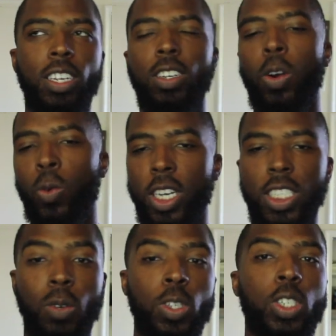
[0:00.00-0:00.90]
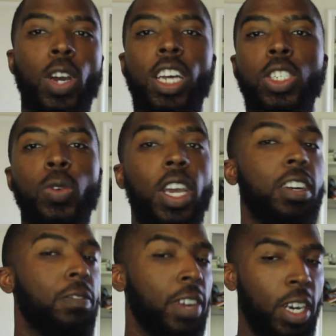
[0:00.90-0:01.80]
you know, Russia was trying to
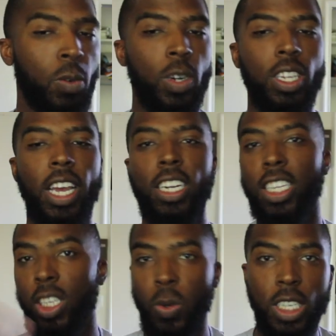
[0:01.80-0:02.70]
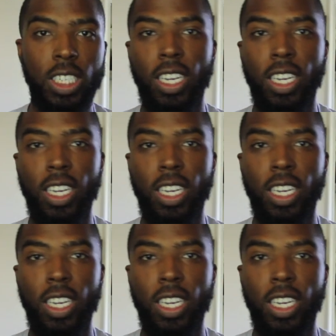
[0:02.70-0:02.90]
interfere with, like, the U.S.